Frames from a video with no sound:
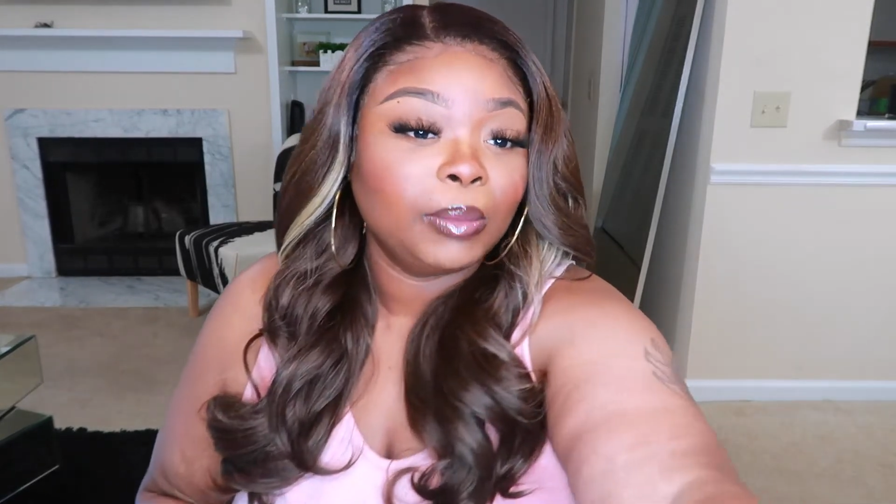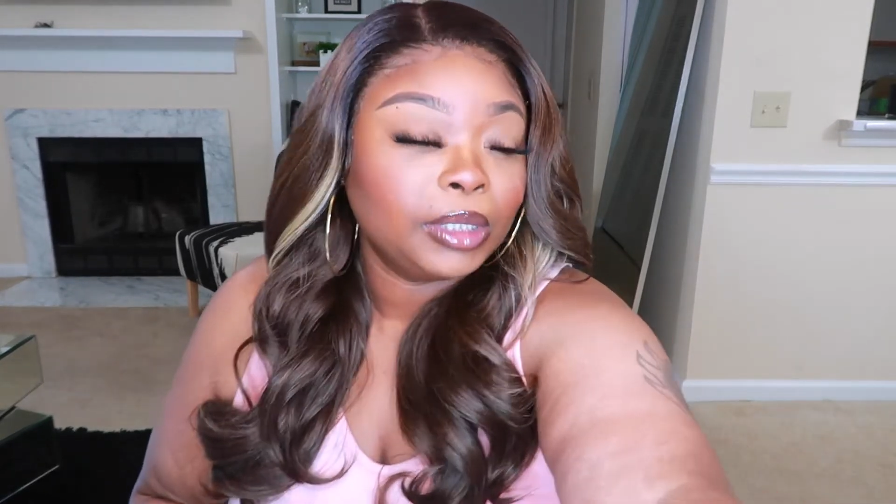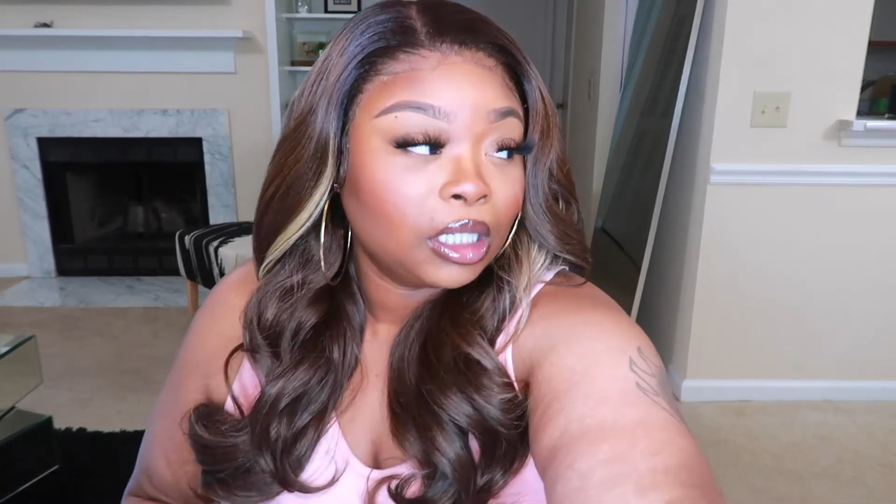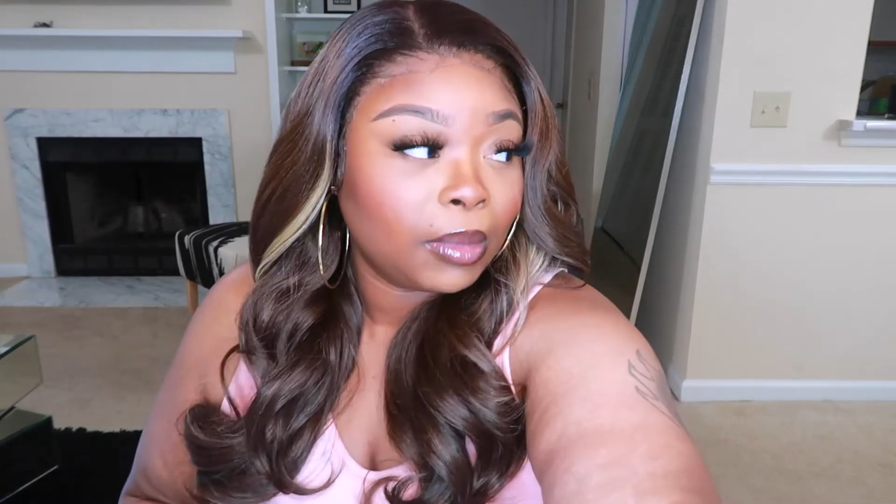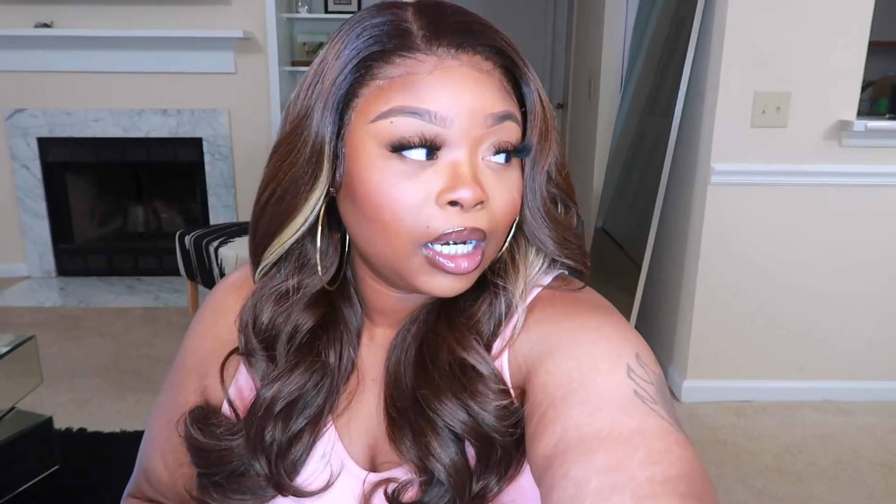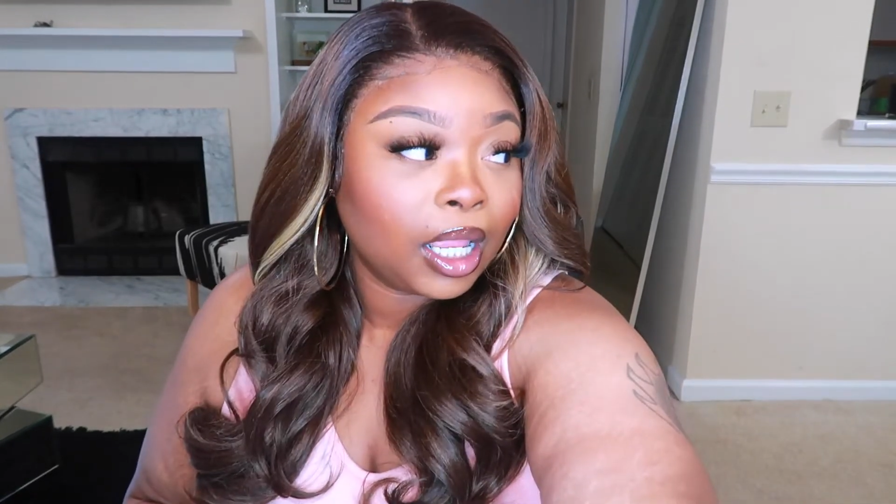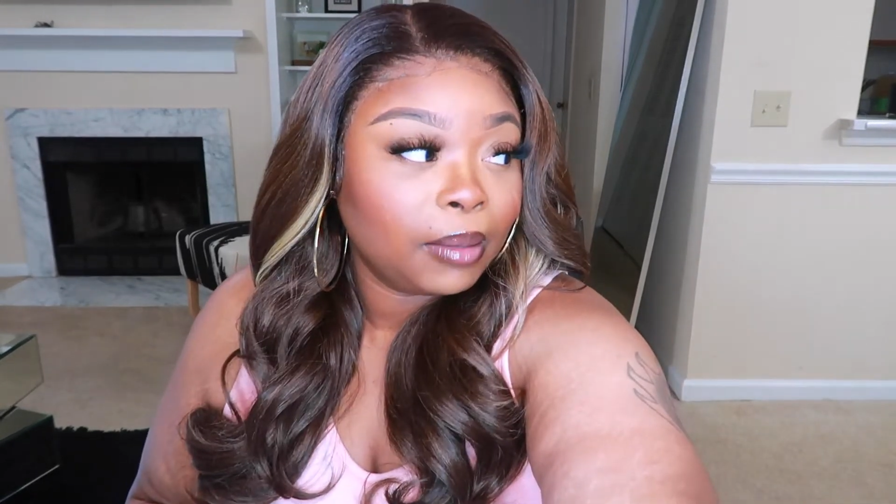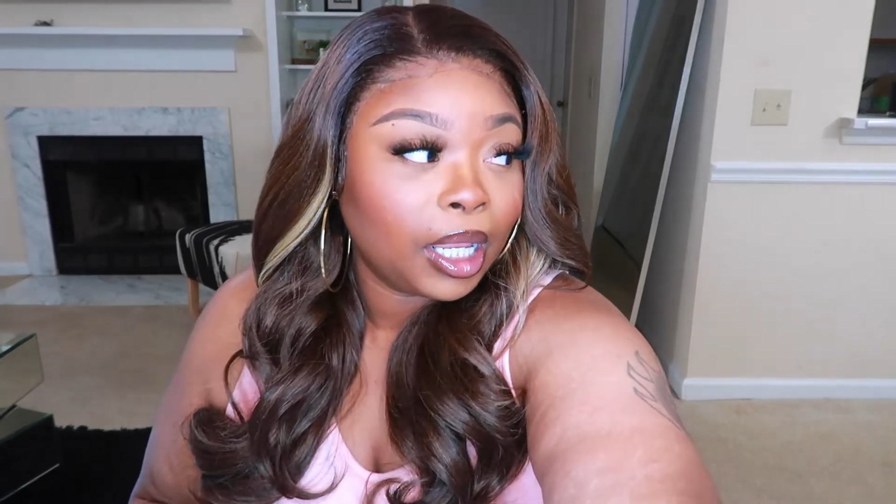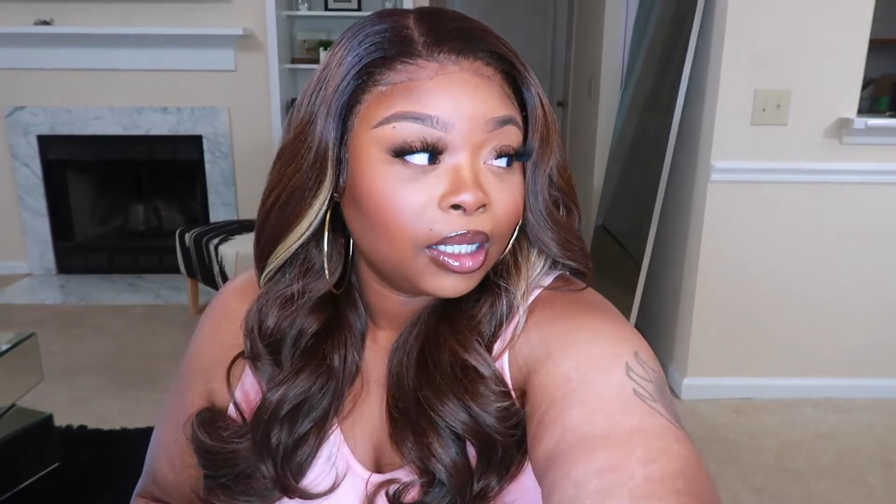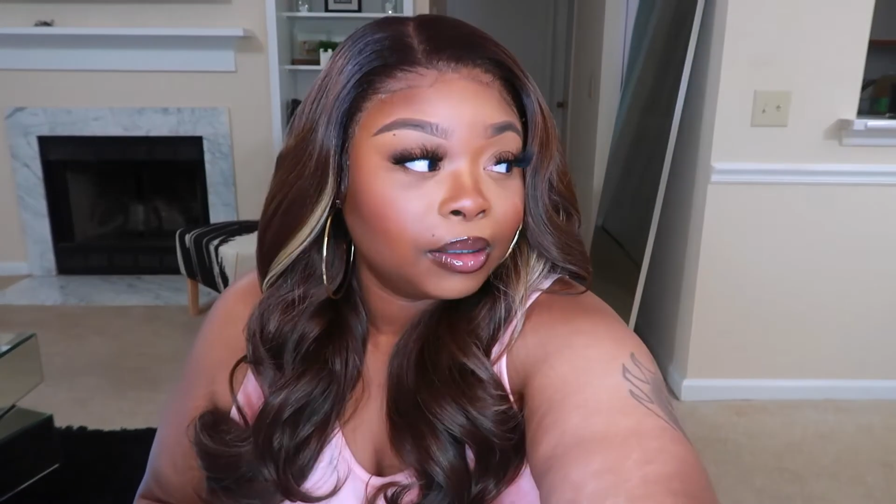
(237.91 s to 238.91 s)
Let me turn my light
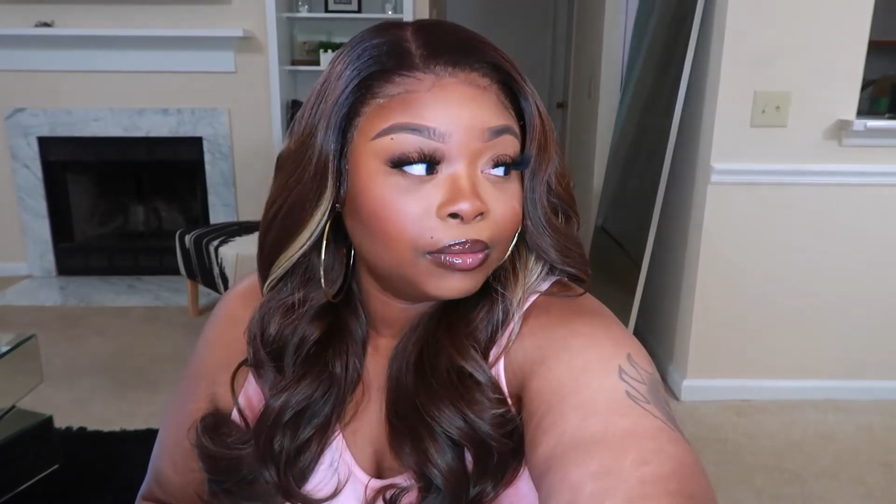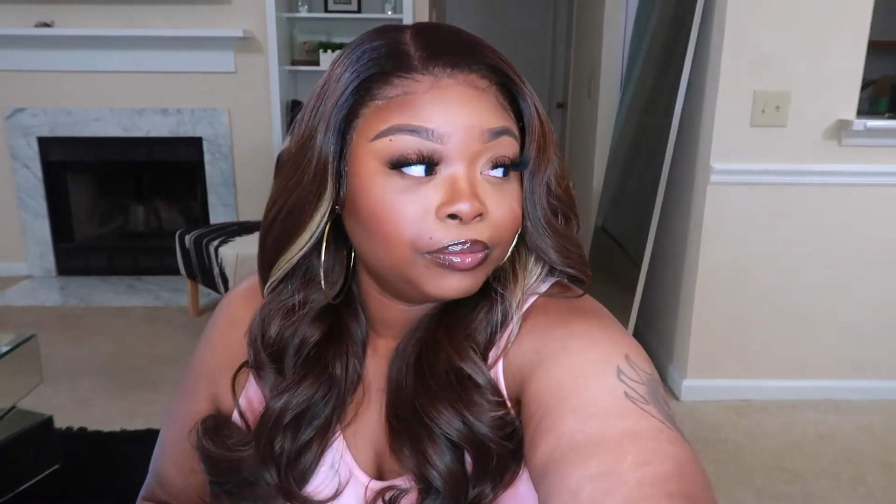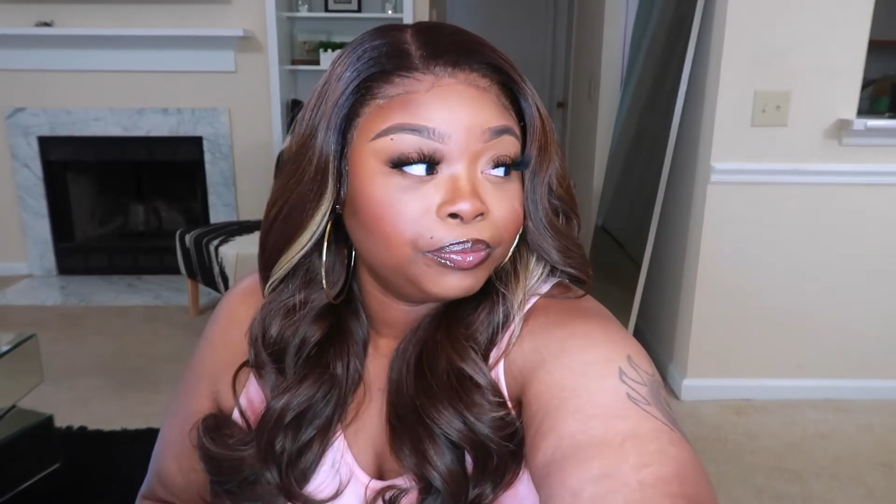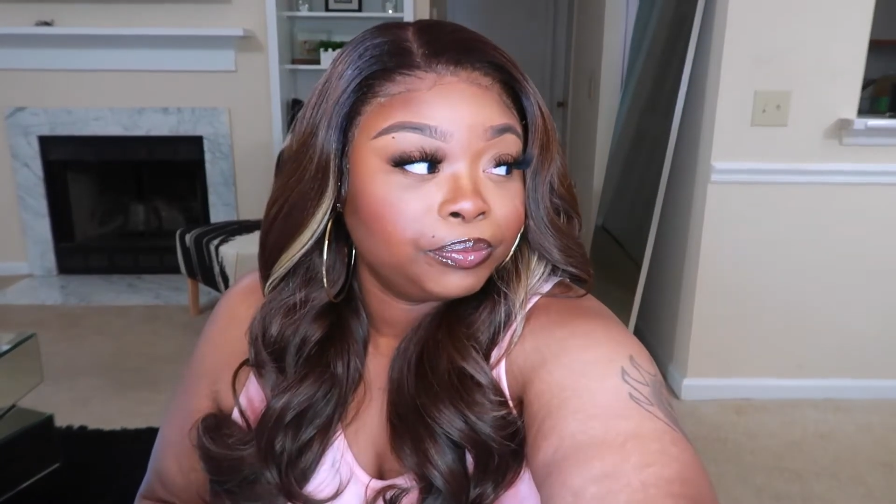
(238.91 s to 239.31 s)
back up.